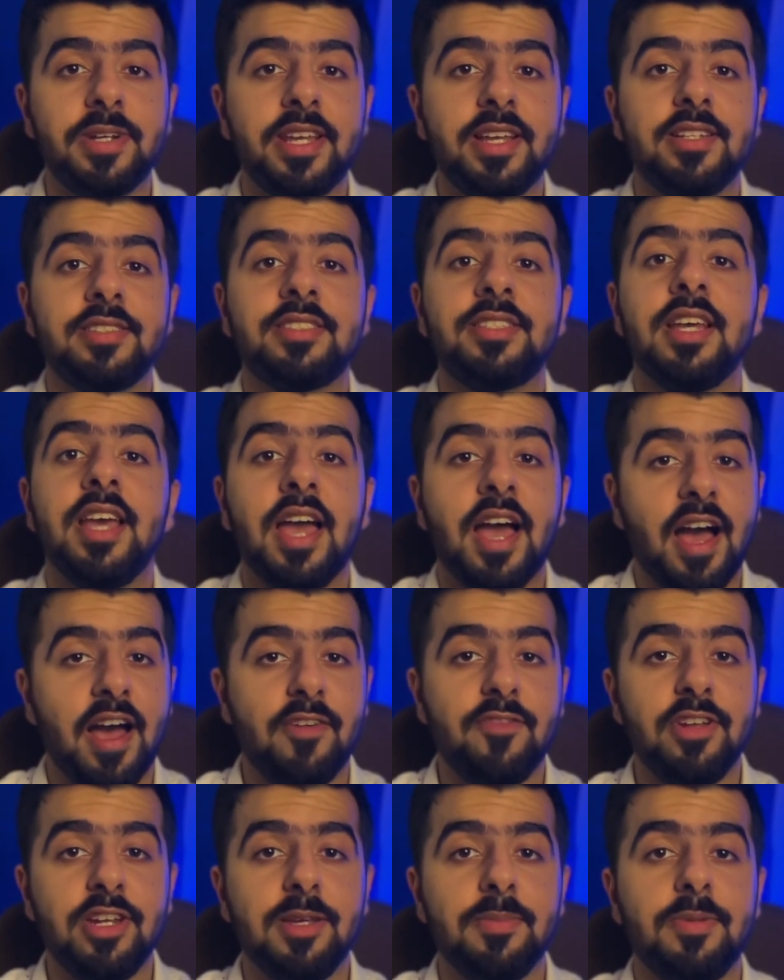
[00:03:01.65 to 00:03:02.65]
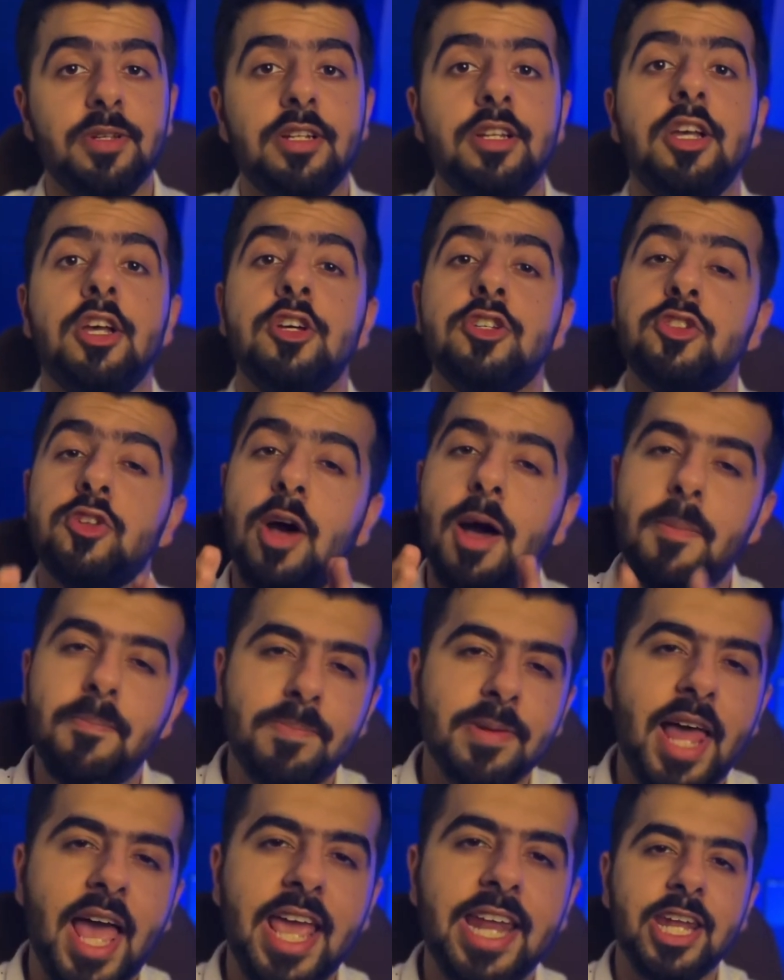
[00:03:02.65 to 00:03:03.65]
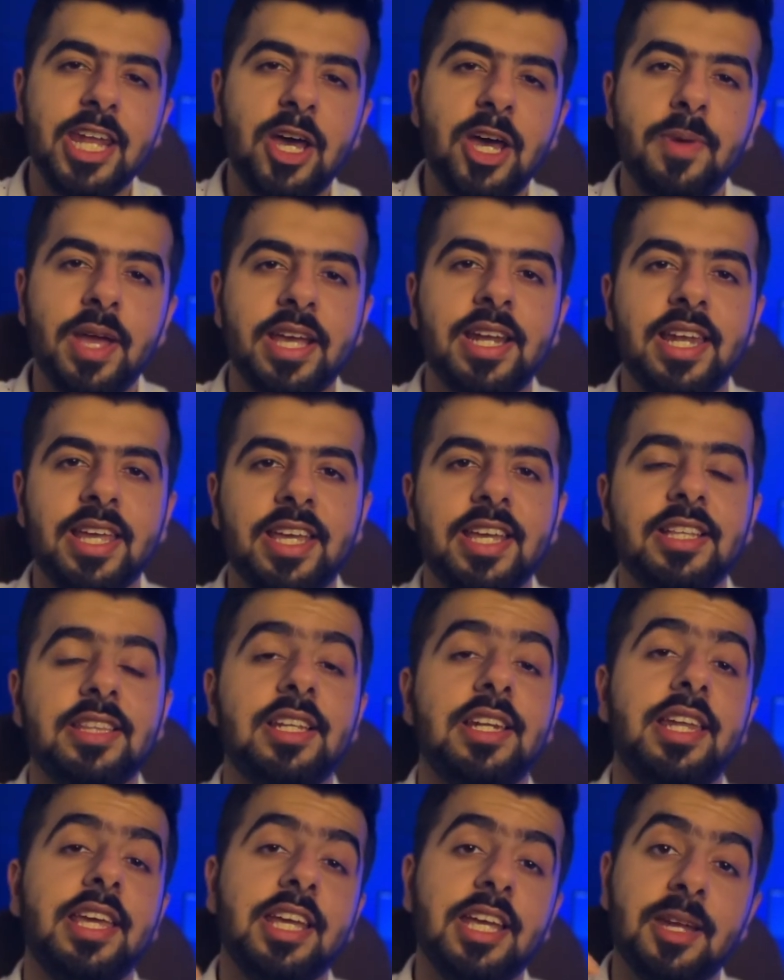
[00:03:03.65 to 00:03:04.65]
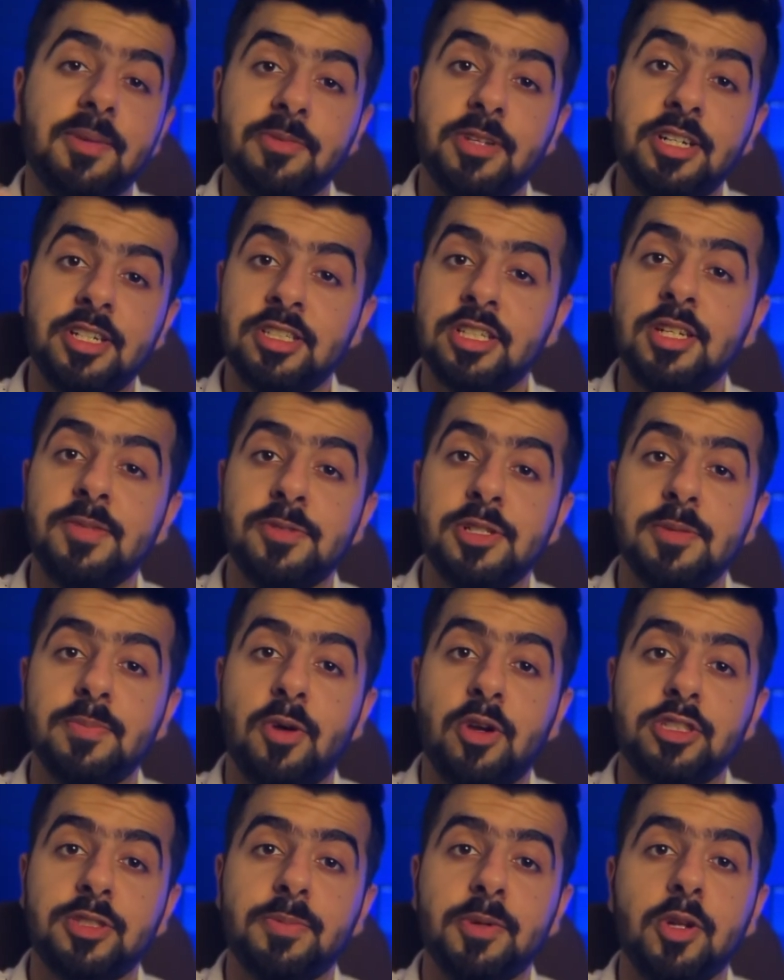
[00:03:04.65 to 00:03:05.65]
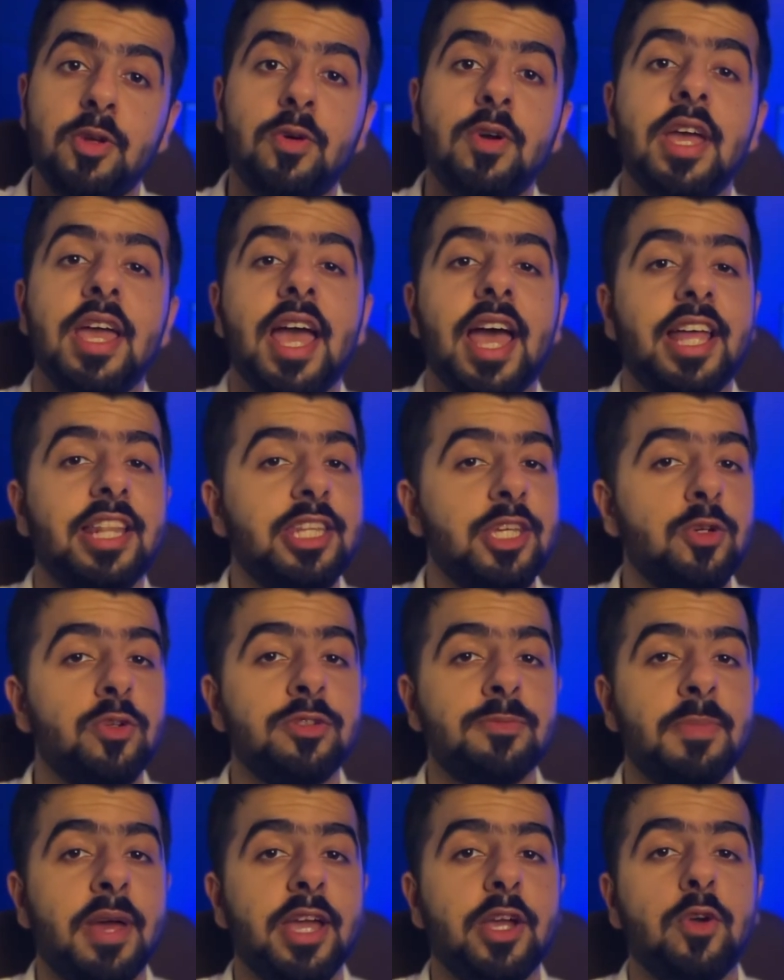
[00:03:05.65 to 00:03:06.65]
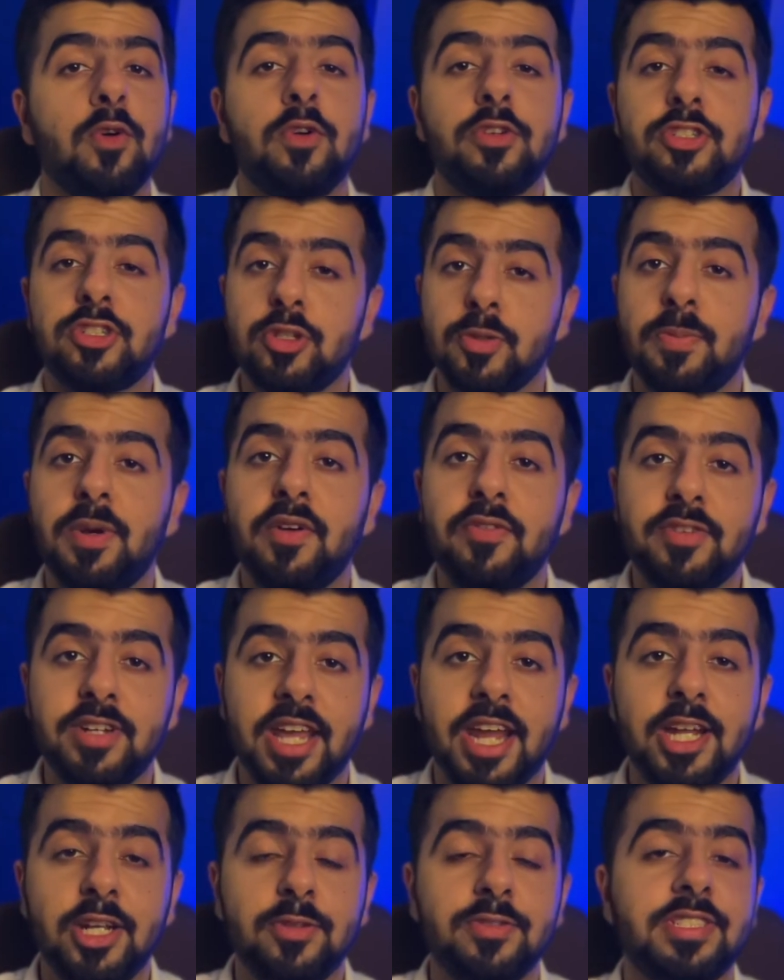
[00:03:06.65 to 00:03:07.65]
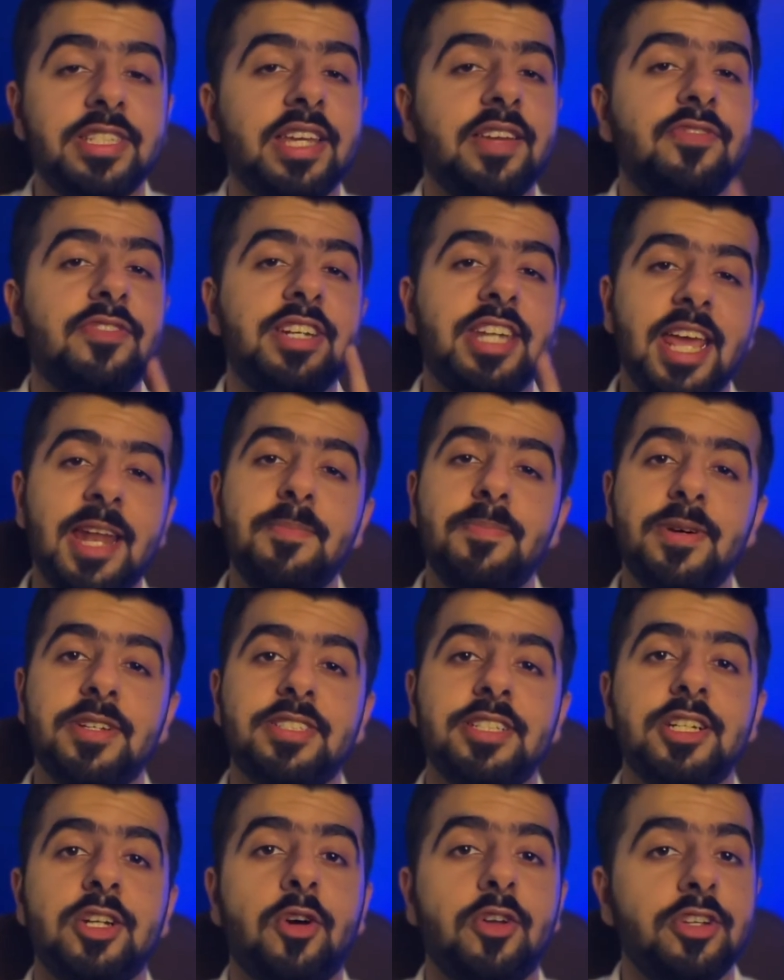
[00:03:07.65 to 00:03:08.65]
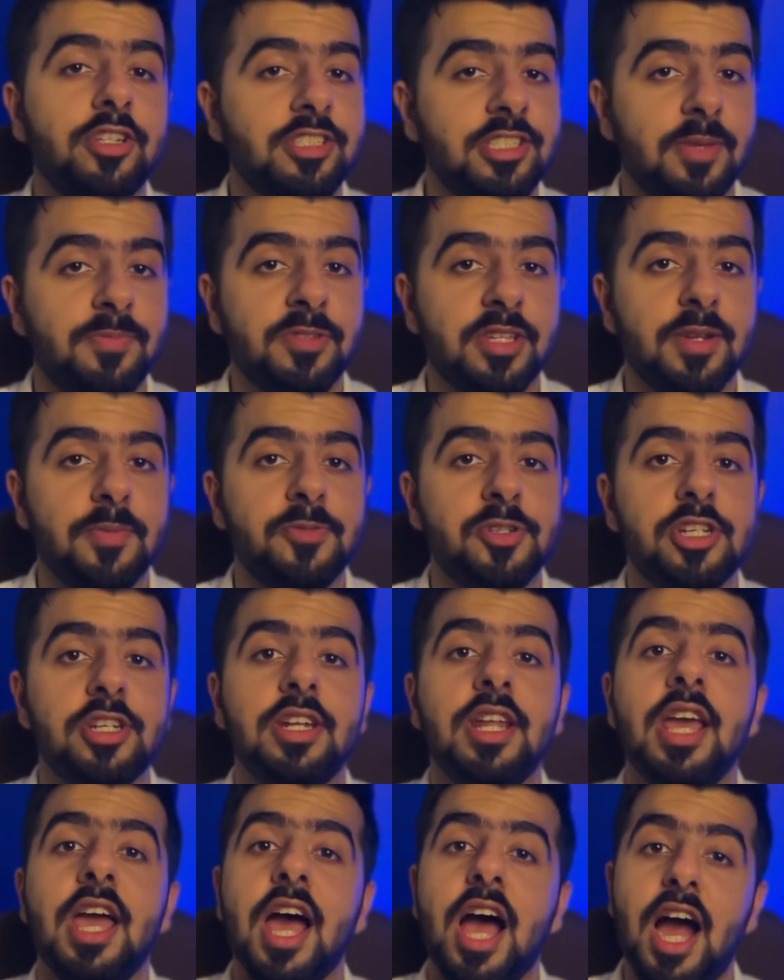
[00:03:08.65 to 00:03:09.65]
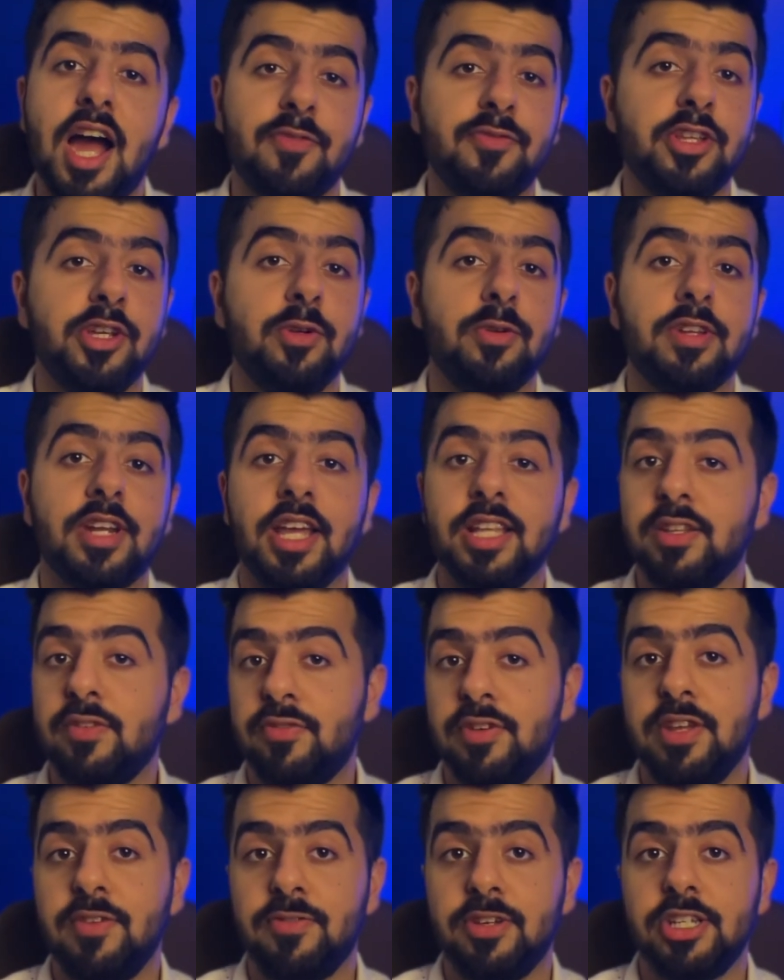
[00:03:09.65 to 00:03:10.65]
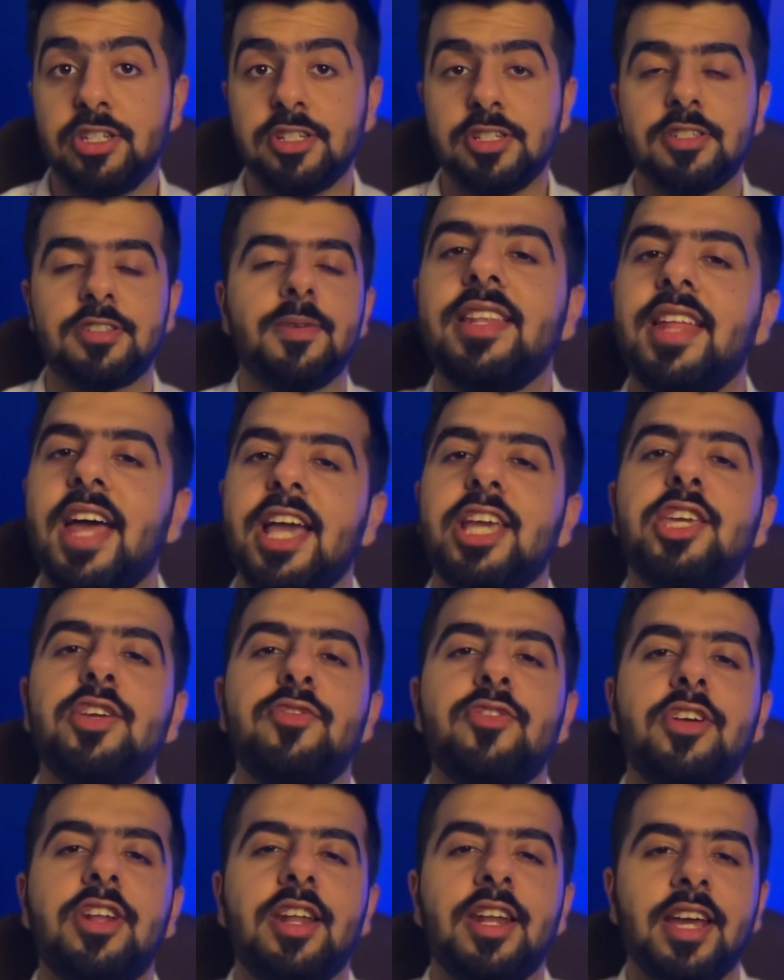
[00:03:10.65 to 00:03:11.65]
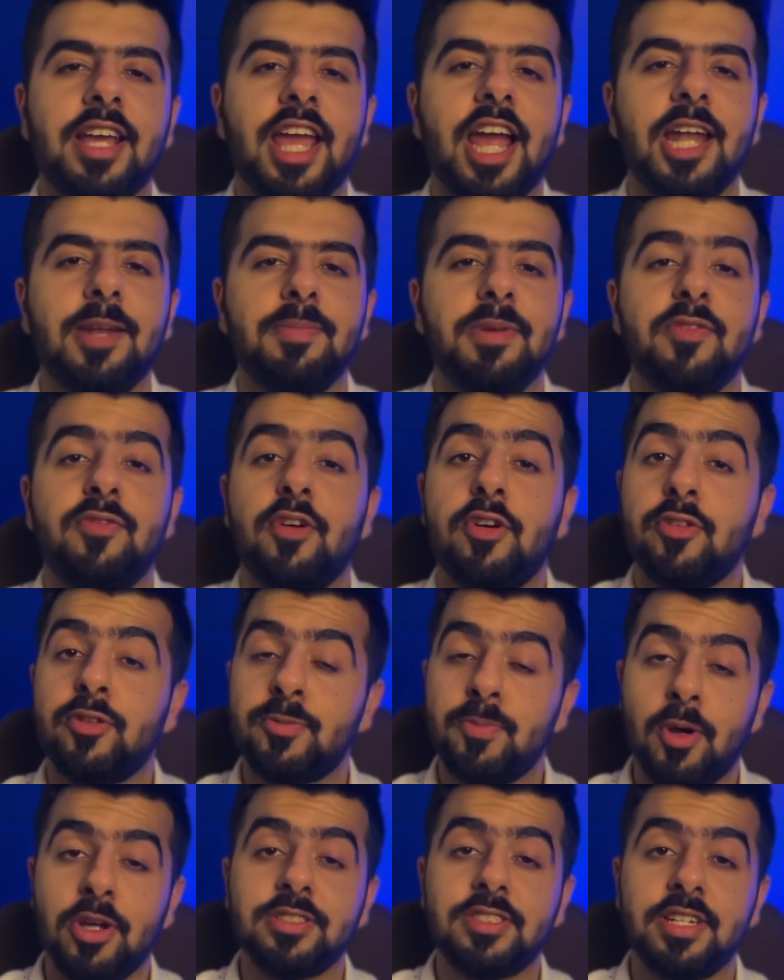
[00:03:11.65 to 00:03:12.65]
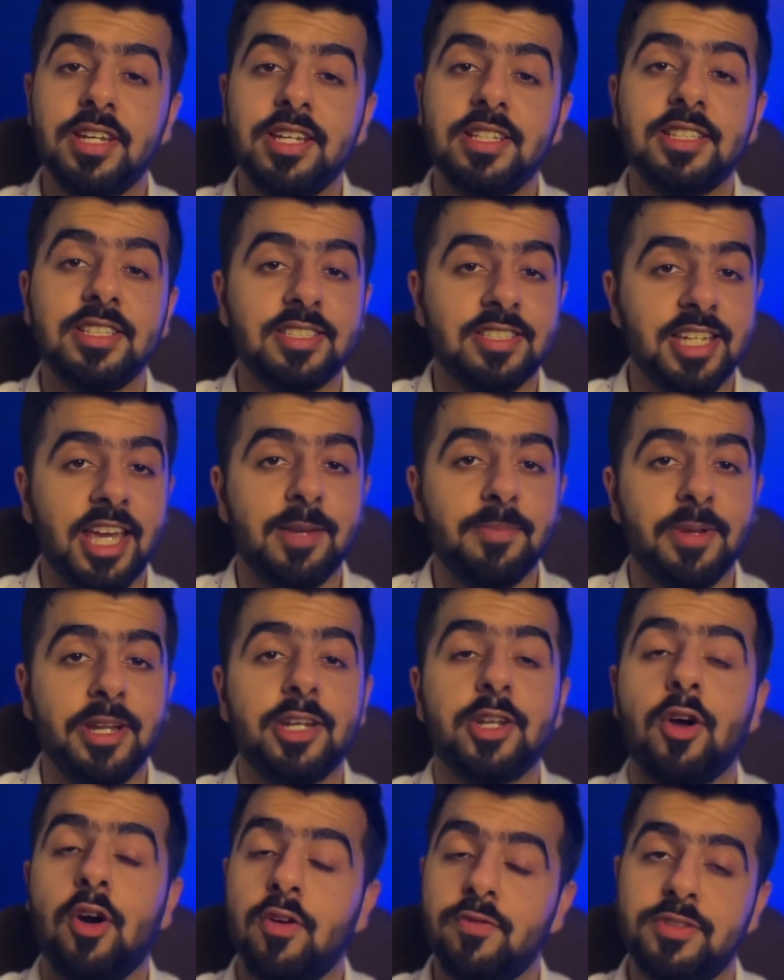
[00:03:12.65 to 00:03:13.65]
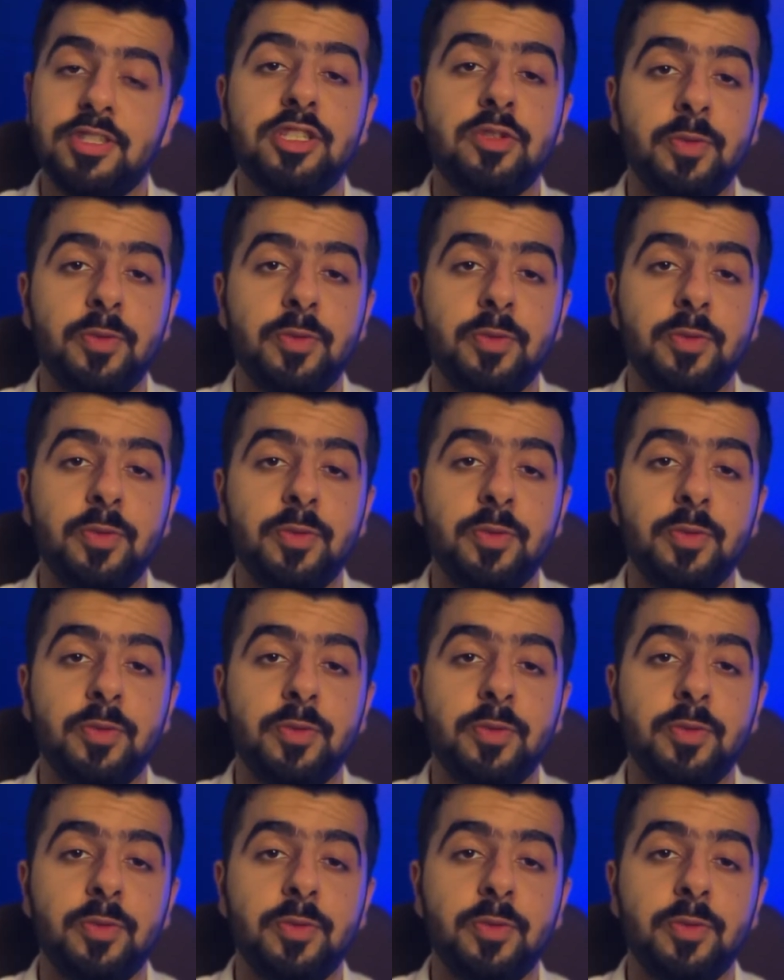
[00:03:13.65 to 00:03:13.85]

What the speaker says: test available. So apply now by clicking the link in the description box below and use my code SUBHAV10 to save 10% on your subscription after you try the free features. Thank you for Unacademy for sponsoring this segment of this